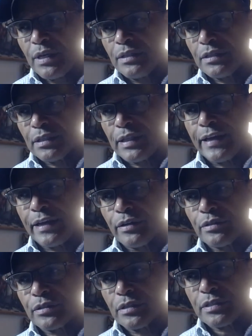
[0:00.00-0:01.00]
The
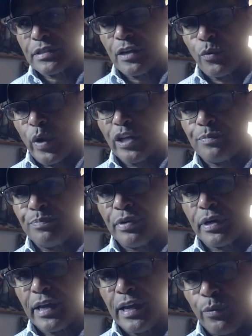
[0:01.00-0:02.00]
Lakers send
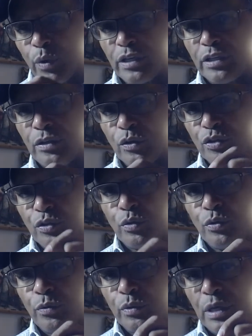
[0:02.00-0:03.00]
Westbrook and one of those
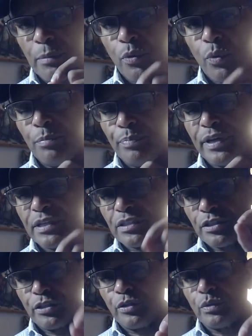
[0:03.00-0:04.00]
2 number 1 picks
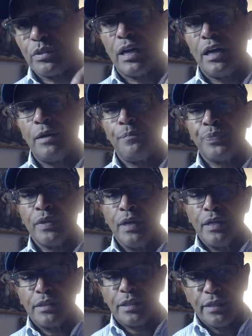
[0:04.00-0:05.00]
to Utah.
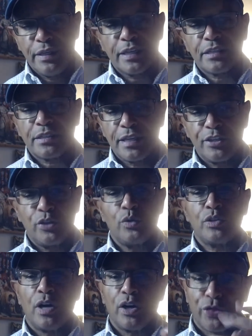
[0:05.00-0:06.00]
The Knicks send
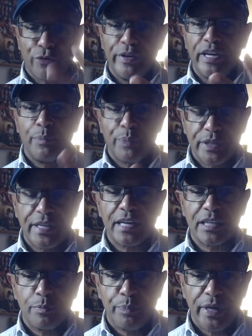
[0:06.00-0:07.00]
Utah 3
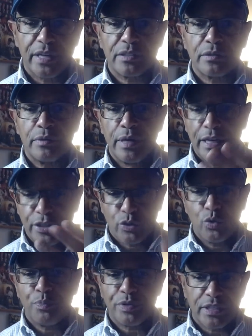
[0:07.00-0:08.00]
unprotected picks and
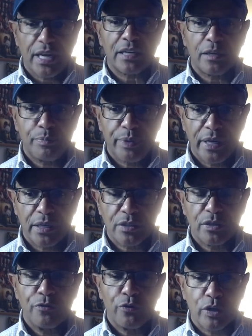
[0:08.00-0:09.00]
2 protected
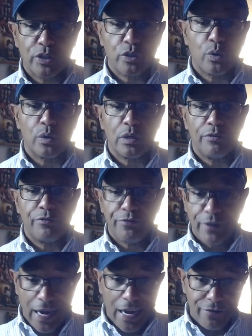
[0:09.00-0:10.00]
picks for a total of
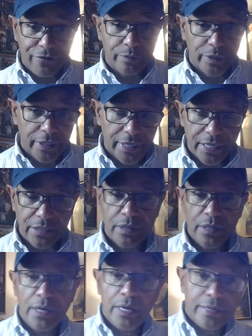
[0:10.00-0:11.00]
5 from the Knicks.
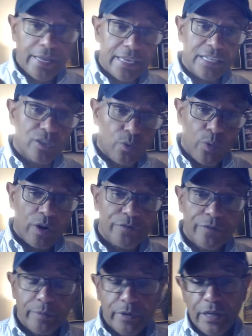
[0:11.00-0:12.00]
They get the 1
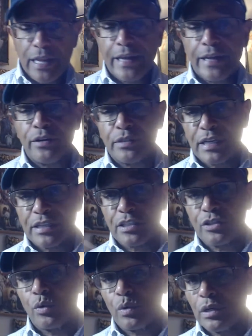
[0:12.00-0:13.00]
from the Lakers. That's a
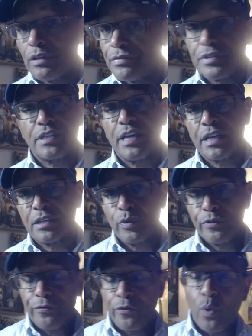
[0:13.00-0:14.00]
total of 6
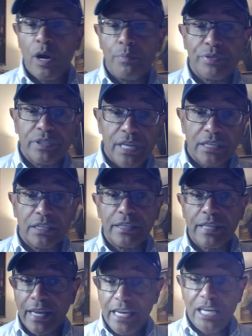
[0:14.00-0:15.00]
with 4 unprotected
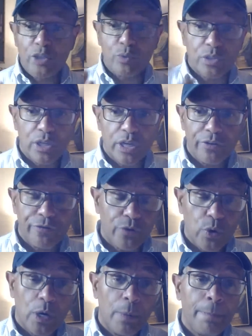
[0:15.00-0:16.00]
that Ainge was looking
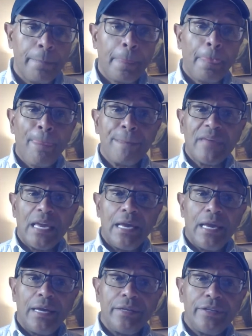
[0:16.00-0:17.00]
for.
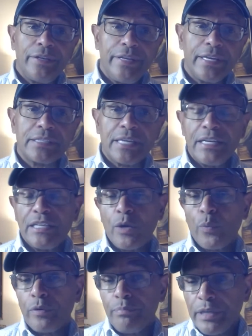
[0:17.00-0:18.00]
And the Knicks end
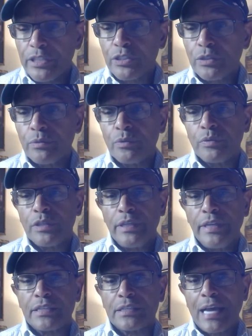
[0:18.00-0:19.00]
up with Mitchell. The
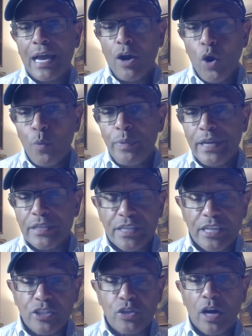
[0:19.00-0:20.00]
Knicks got Obi as
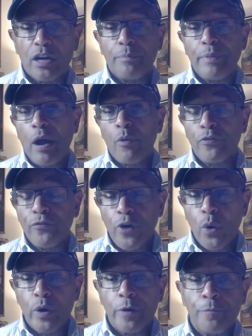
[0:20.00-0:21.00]
they starting power
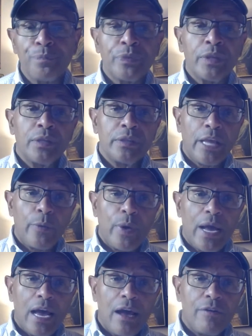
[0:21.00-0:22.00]
forward. They
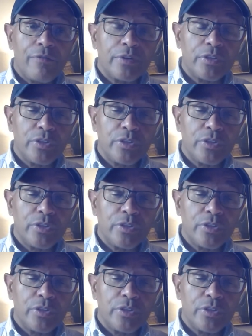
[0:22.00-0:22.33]
will have